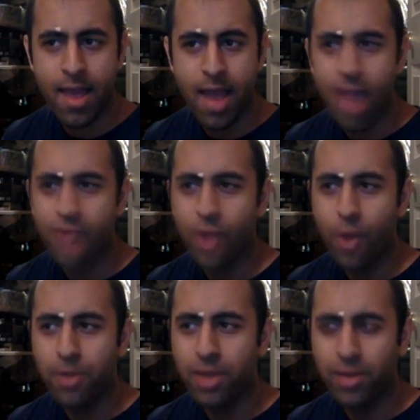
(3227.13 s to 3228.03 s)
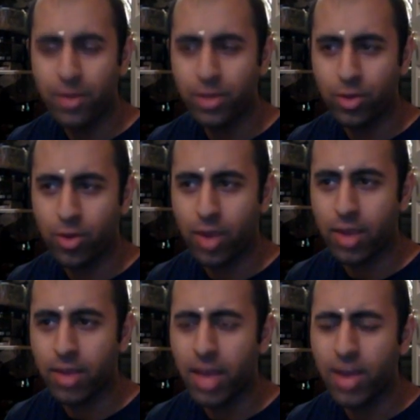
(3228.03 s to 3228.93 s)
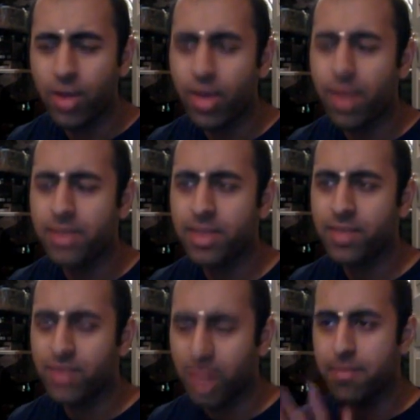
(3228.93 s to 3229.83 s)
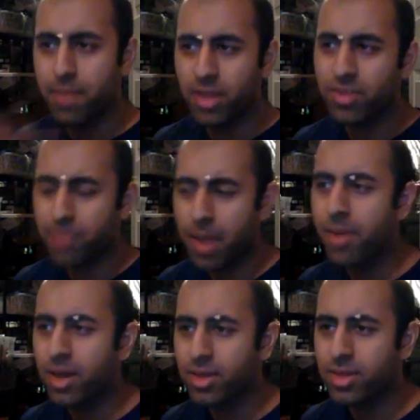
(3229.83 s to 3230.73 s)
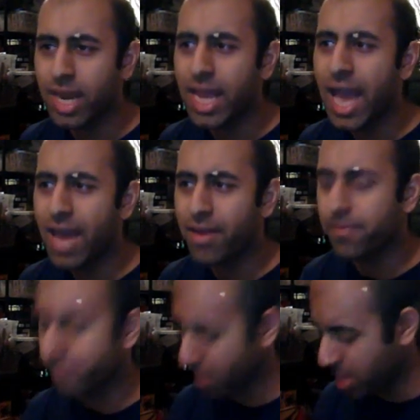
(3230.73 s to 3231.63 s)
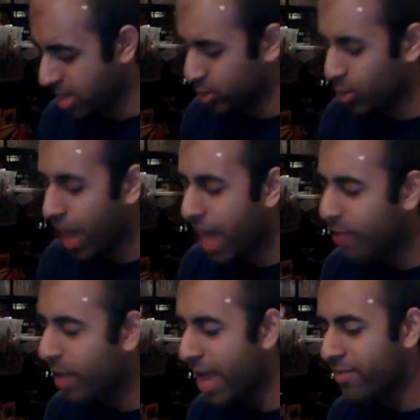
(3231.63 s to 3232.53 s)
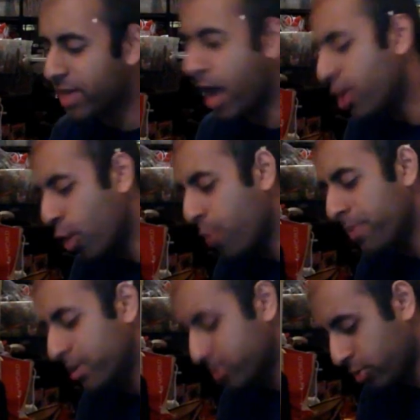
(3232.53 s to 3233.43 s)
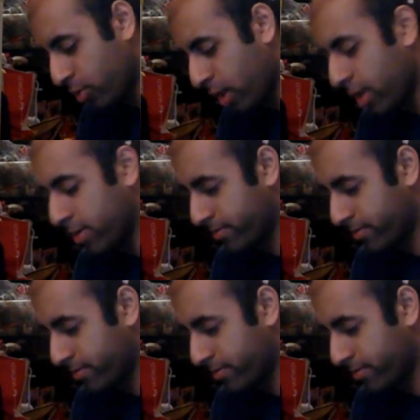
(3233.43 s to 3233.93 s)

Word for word: I've opened every loot crate. I know that because I've done it month by month that I had them. So how do I have an unopened loot crate?